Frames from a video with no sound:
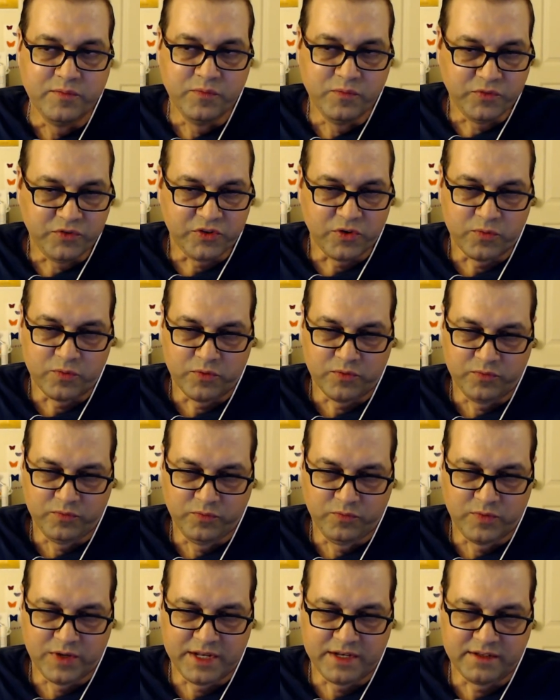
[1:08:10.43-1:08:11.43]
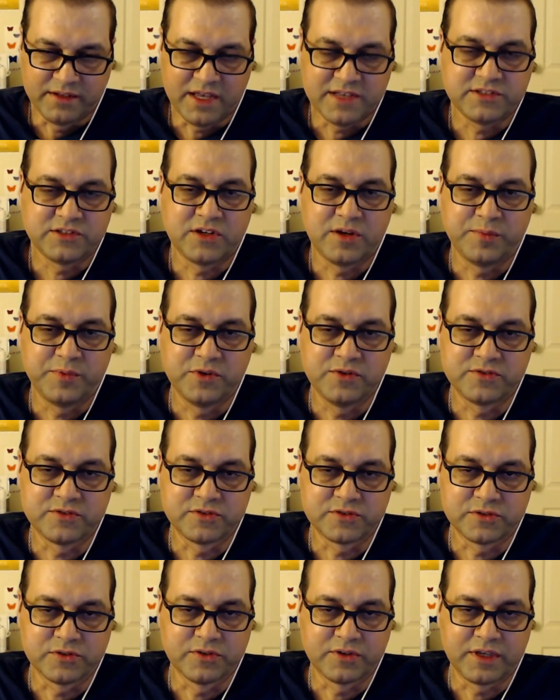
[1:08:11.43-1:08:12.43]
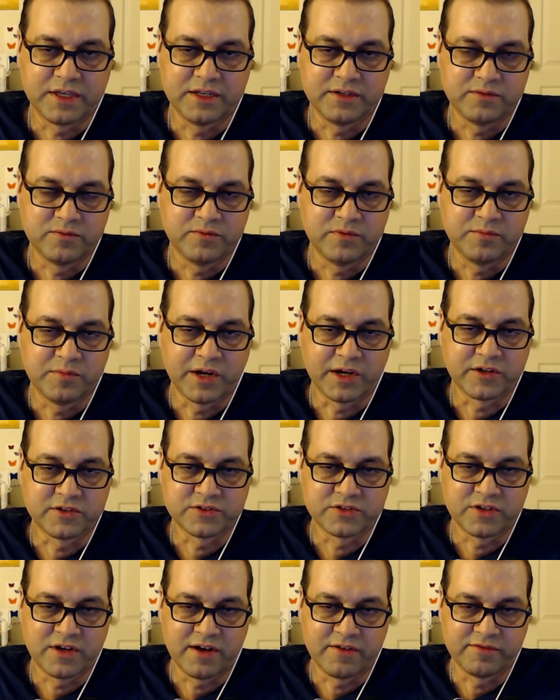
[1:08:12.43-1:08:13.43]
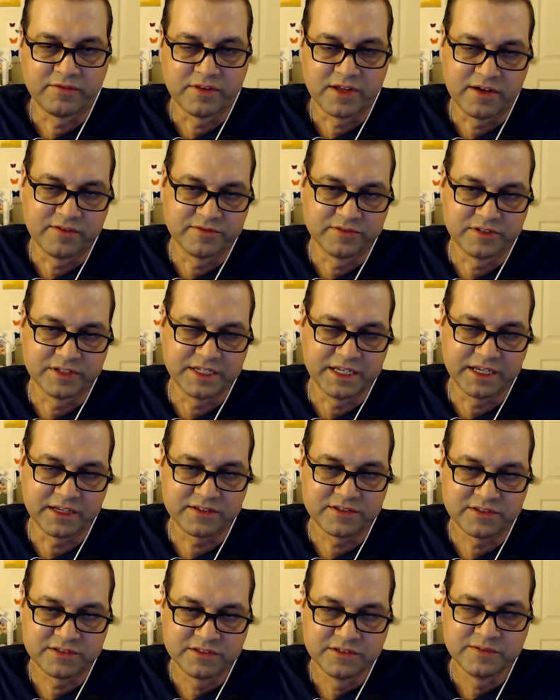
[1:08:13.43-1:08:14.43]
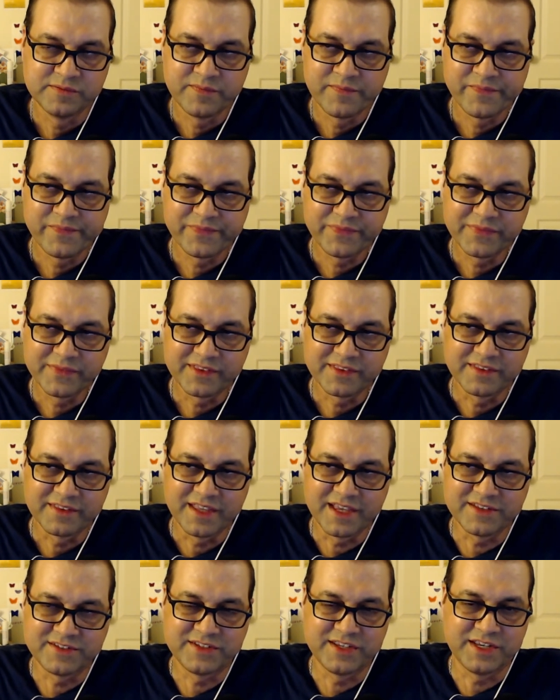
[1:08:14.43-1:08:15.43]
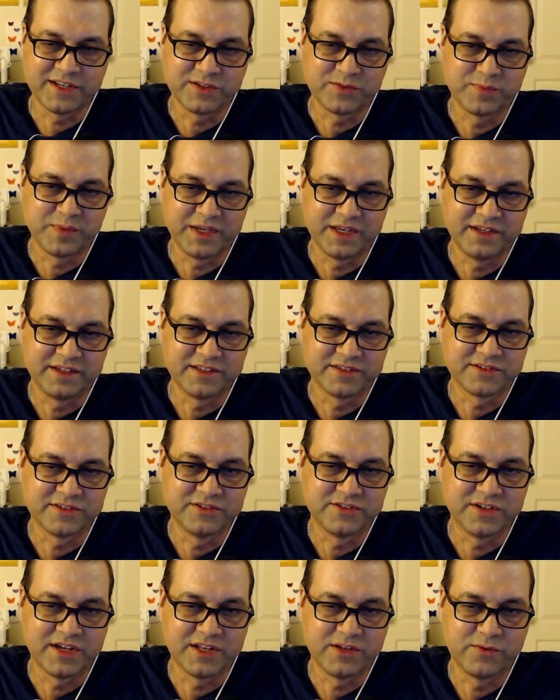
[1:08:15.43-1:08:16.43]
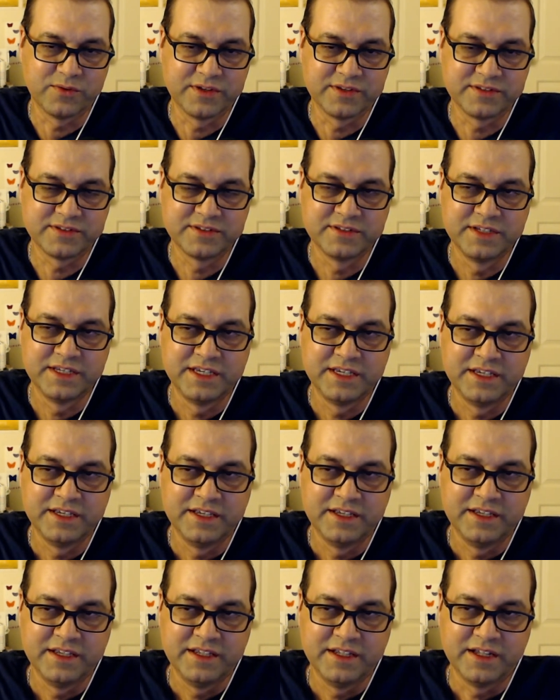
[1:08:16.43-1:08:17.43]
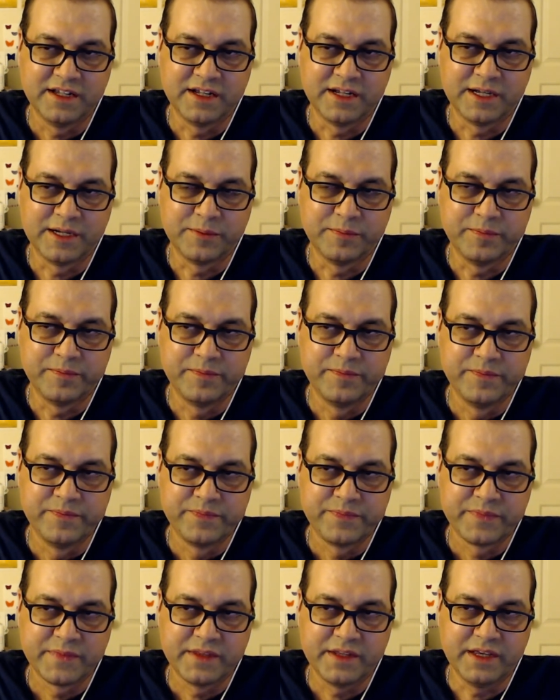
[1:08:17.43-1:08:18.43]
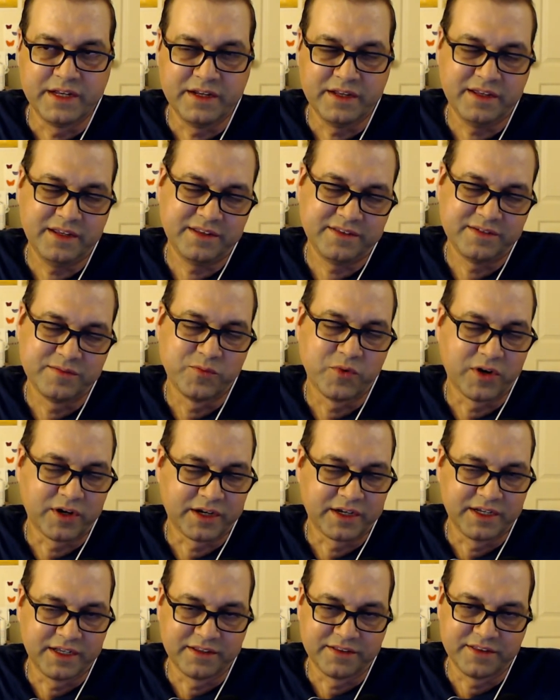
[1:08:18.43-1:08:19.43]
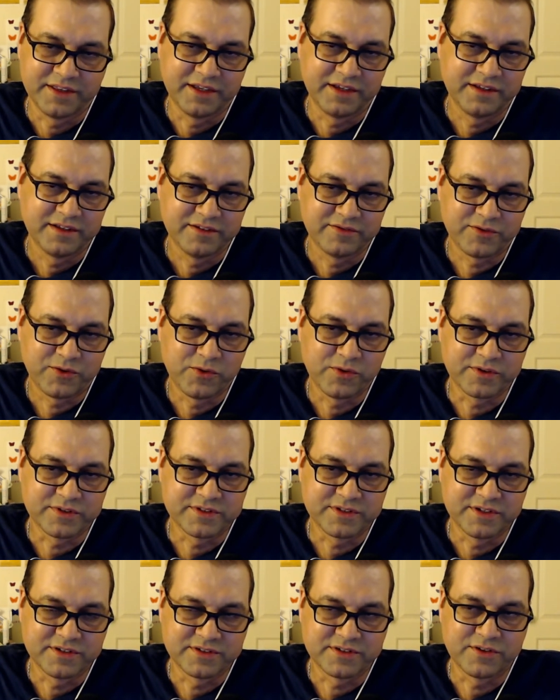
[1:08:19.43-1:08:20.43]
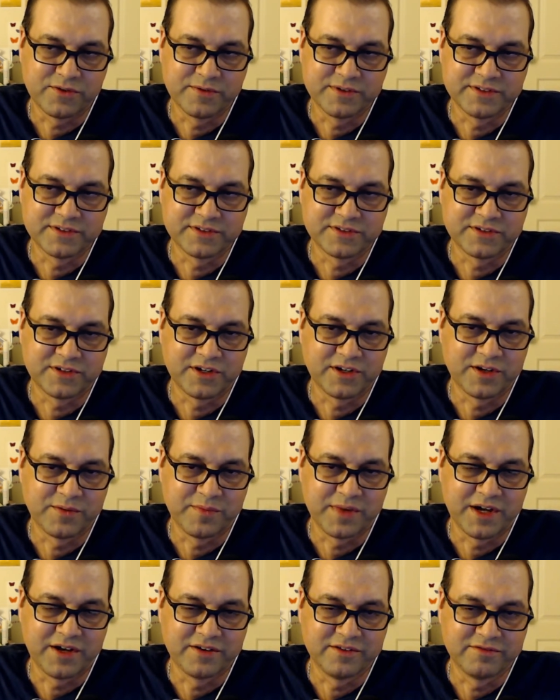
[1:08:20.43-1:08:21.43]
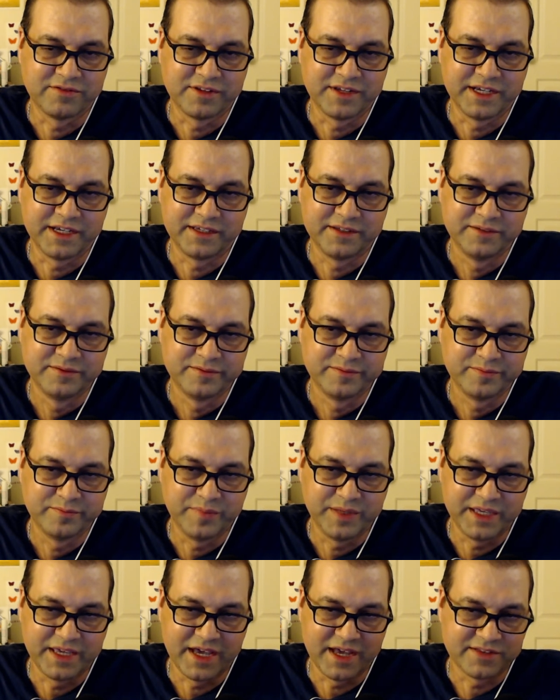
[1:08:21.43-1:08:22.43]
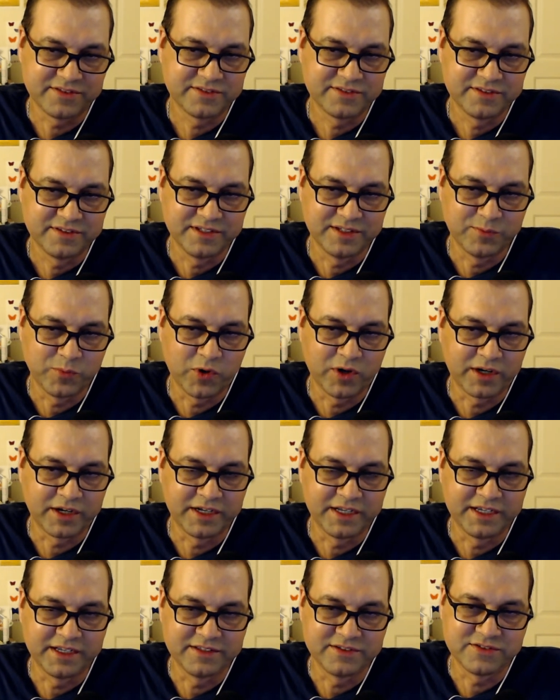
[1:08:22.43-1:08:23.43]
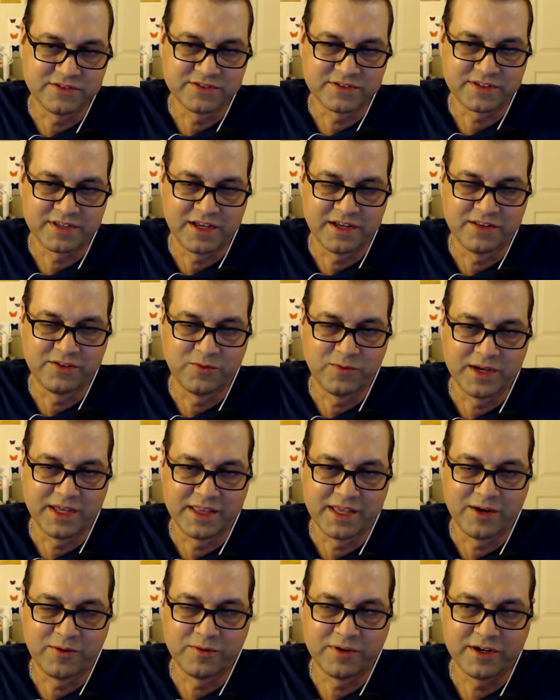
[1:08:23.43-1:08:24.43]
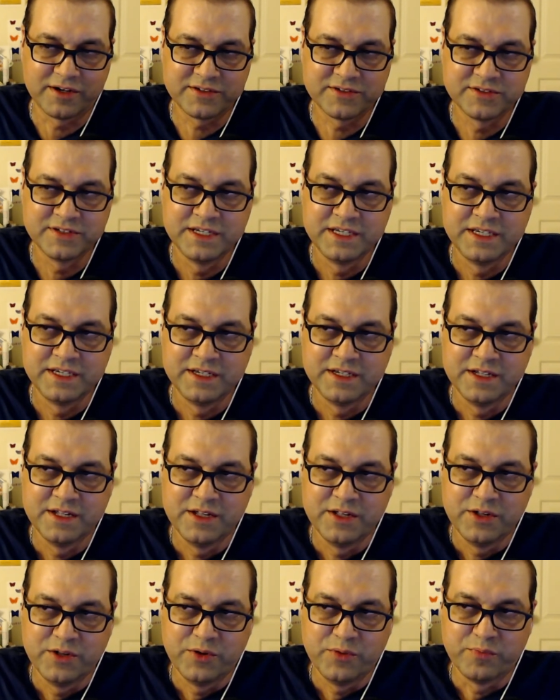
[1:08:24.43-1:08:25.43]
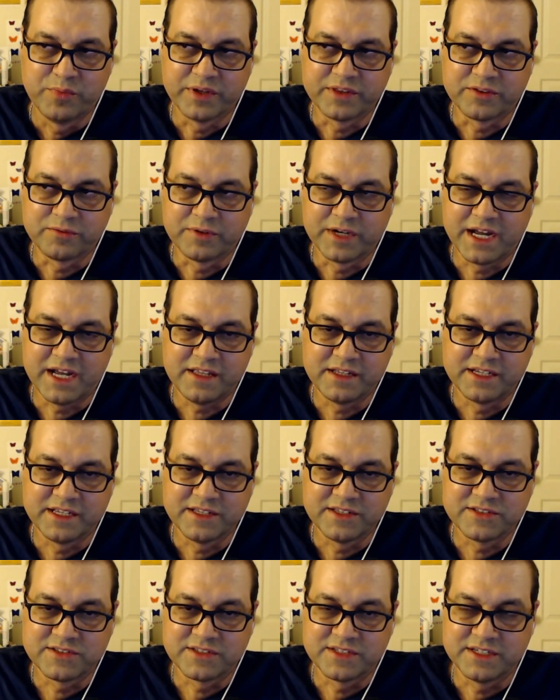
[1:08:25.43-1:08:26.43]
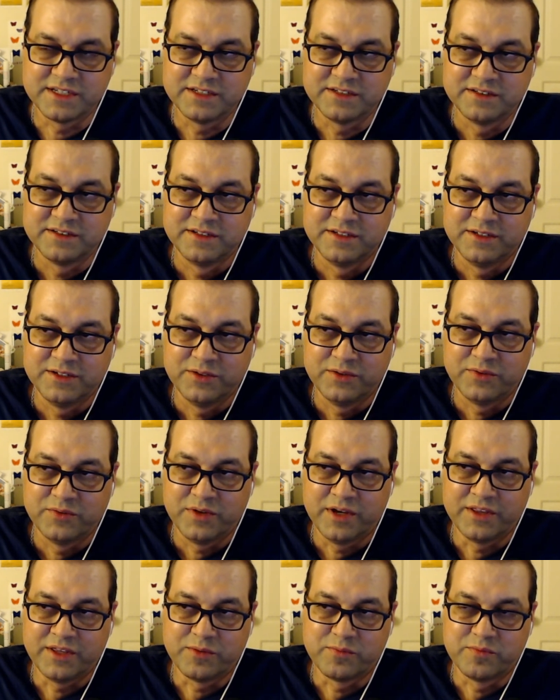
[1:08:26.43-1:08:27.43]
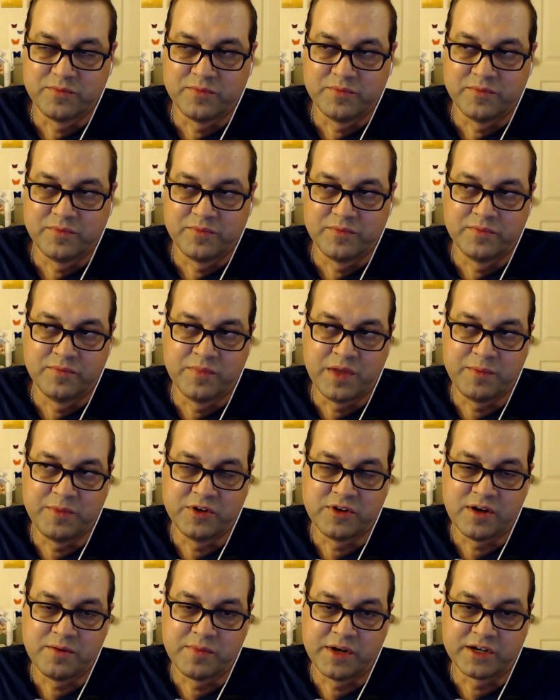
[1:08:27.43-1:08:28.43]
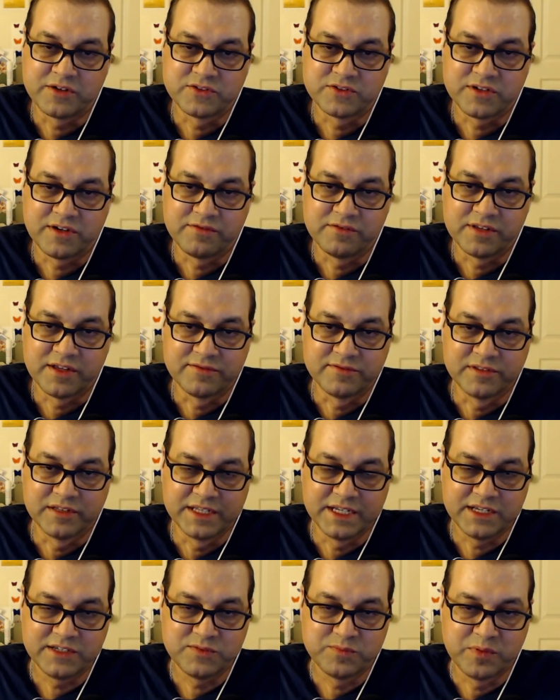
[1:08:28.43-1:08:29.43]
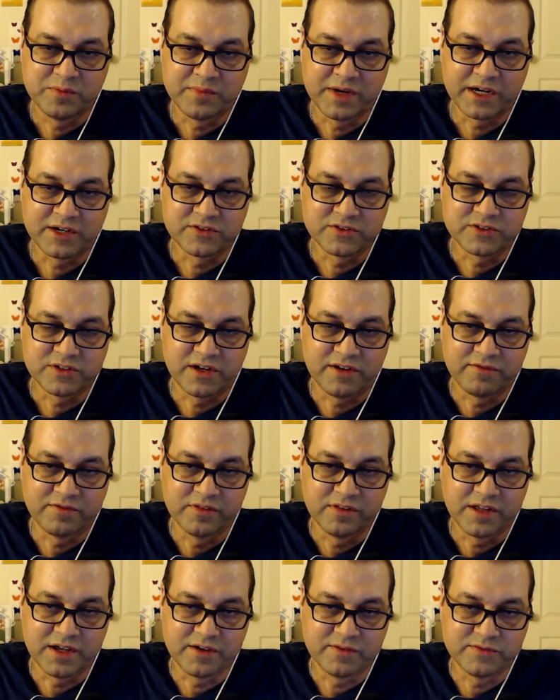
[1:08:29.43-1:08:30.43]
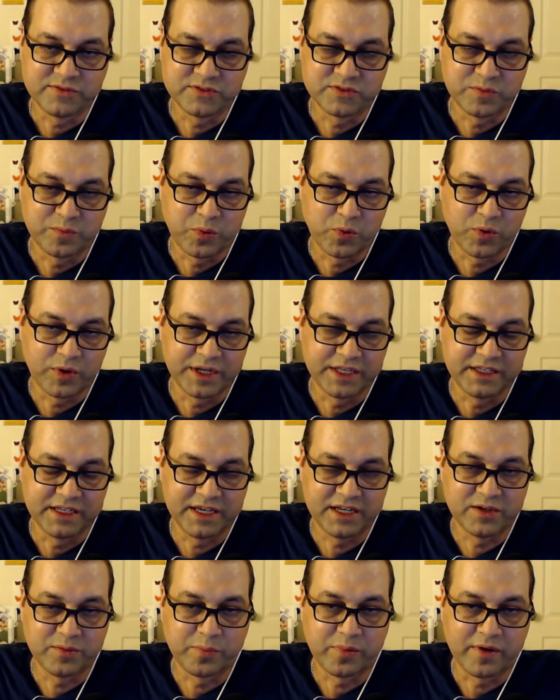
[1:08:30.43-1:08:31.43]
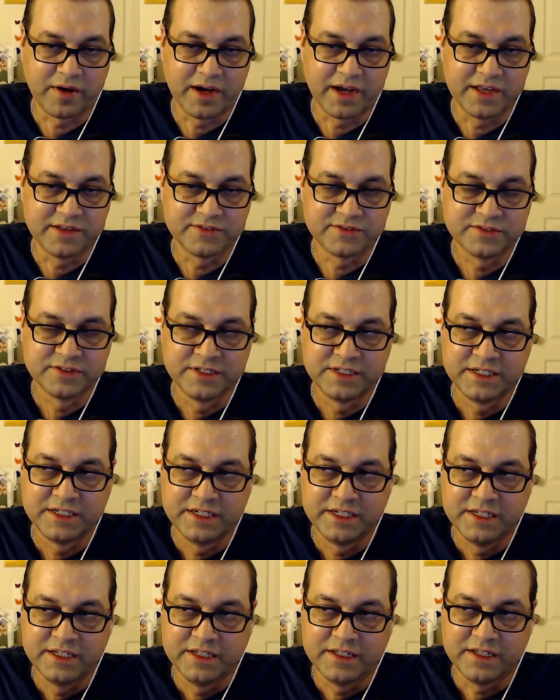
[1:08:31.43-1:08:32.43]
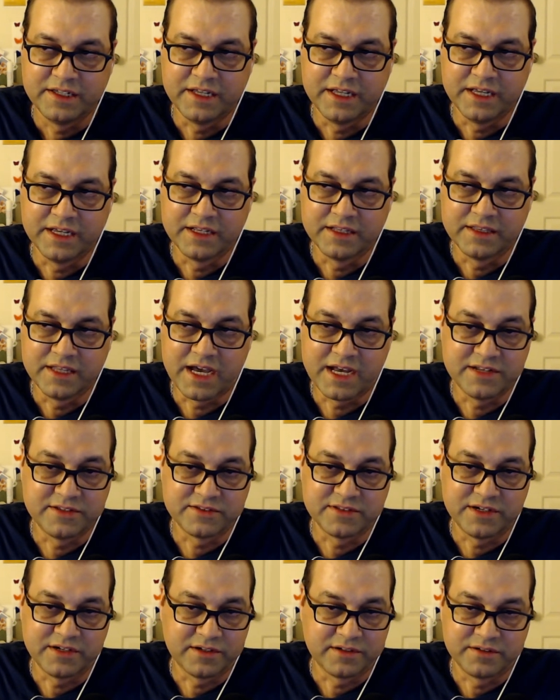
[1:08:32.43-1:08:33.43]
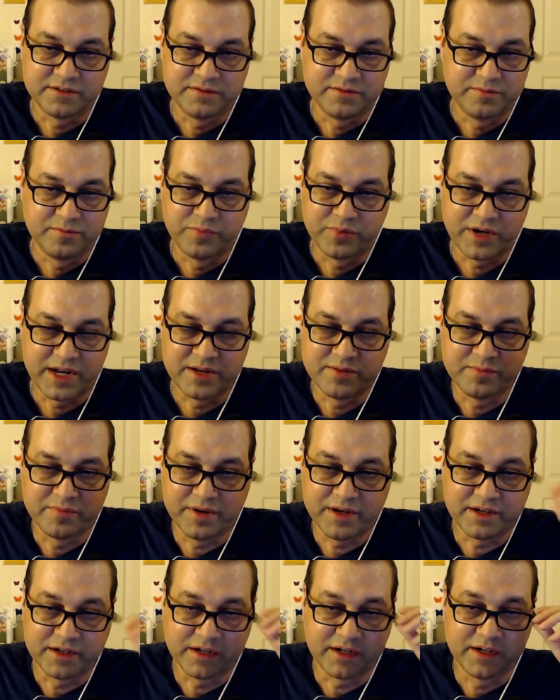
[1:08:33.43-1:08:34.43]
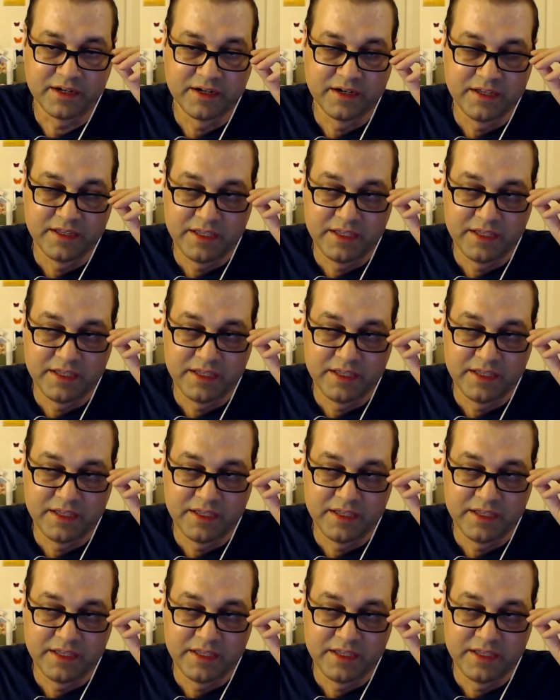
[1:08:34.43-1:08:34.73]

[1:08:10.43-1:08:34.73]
So when desktop users look at Microsoft loves Linux, they see it as being disingenuous. Um, and it's a marketing thing. Of course, there's always a certain amount of like BS in marketing. It's just kind of the way that works. But the reality is that I think maybe not Microsoft loves Linux, but Microsoft loves supporting the enterprise, and that is their bread and butter.